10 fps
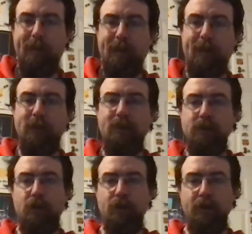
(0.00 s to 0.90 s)
Legend of
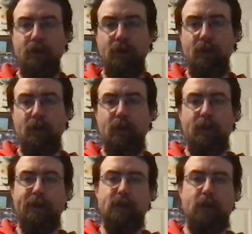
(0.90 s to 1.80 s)
Zelda,
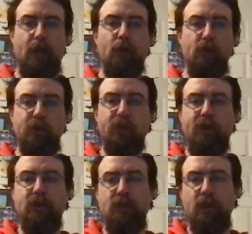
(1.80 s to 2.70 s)
Skyward Sword
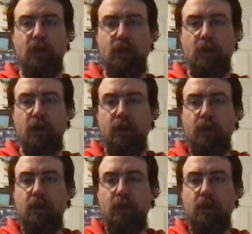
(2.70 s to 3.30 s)
HD,